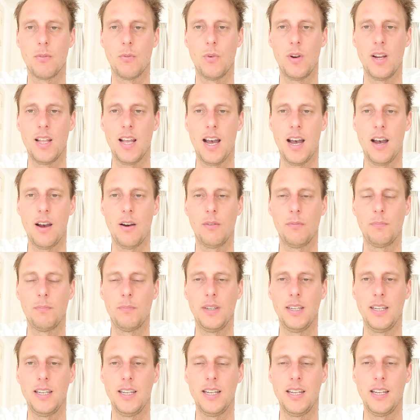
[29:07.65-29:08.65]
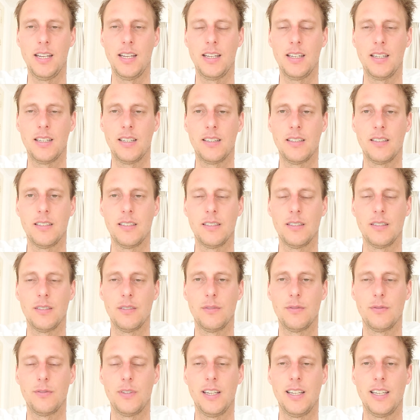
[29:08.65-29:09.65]
without
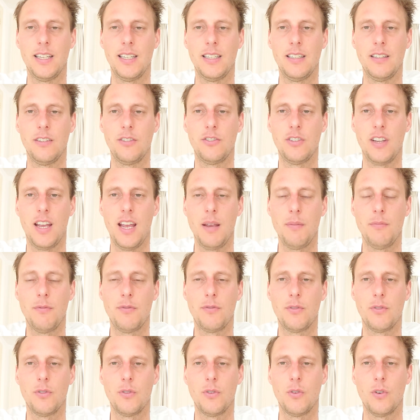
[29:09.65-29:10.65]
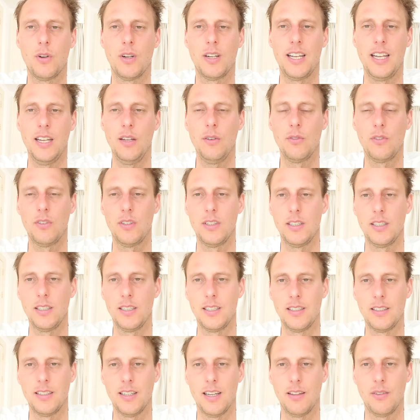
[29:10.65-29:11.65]
feeling shameful or
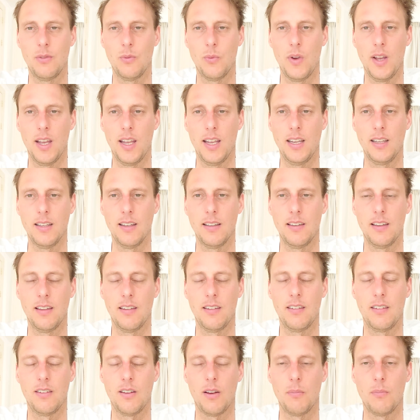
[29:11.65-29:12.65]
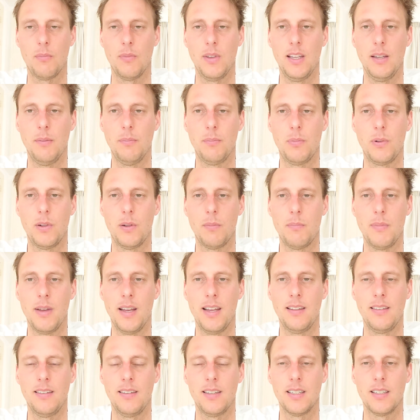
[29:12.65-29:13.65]
guilty in that way. That is some
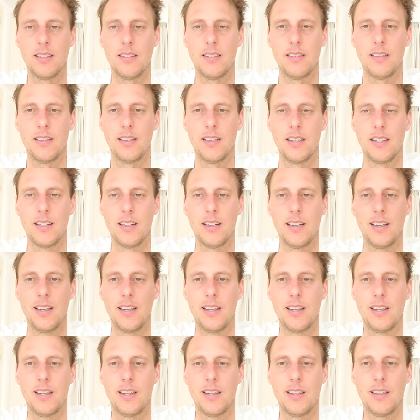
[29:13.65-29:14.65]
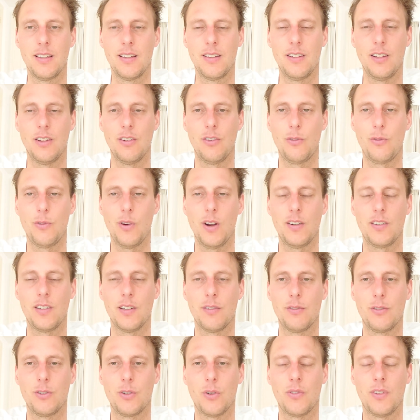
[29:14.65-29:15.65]
implemented
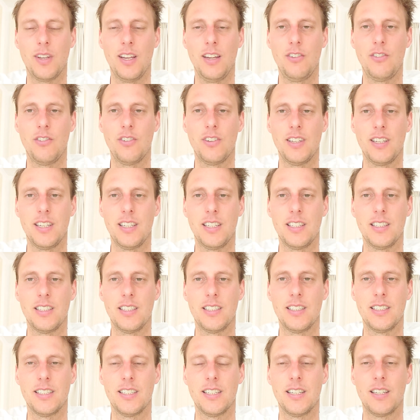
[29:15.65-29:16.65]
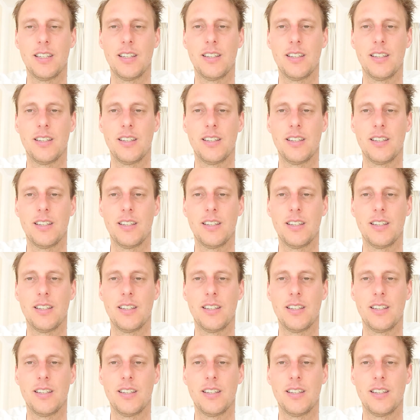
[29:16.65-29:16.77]
destructive conditioning